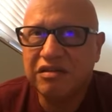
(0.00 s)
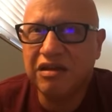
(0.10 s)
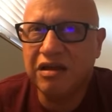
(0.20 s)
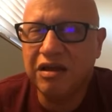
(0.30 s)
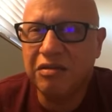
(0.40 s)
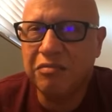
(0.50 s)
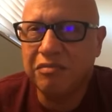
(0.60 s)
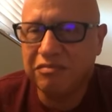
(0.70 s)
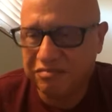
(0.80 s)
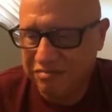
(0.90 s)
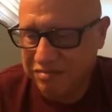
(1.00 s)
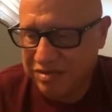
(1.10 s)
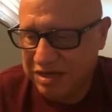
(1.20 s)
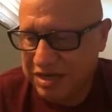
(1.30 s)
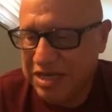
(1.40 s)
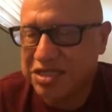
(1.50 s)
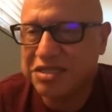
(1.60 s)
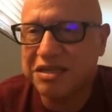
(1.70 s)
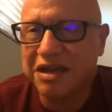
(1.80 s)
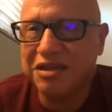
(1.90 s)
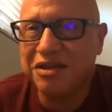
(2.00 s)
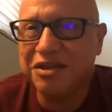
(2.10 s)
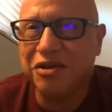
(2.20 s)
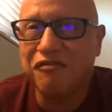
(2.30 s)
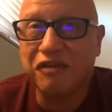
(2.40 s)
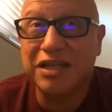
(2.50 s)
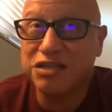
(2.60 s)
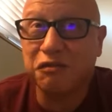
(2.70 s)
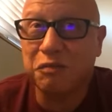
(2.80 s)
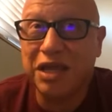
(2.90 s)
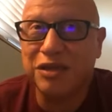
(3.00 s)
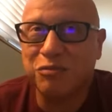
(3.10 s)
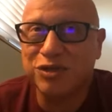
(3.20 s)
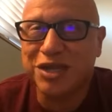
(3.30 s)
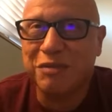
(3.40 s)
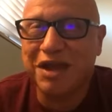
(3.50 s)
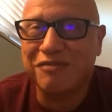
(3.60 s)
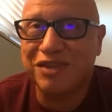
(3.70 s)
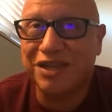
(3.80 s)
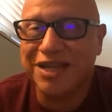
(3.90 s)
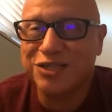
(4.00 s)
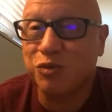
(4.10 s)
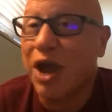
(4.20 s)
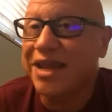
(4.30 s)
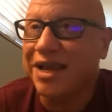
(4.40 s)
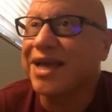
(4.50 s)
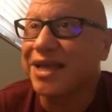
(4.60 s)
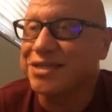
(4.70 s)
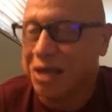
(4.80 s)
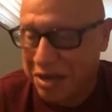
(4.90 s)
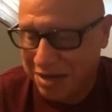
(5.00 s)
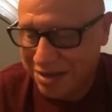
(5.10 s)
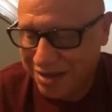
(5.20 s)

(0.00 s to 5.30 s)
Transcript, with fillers: um, the less, you know, at least for me, the more time I have, the less writing I get done.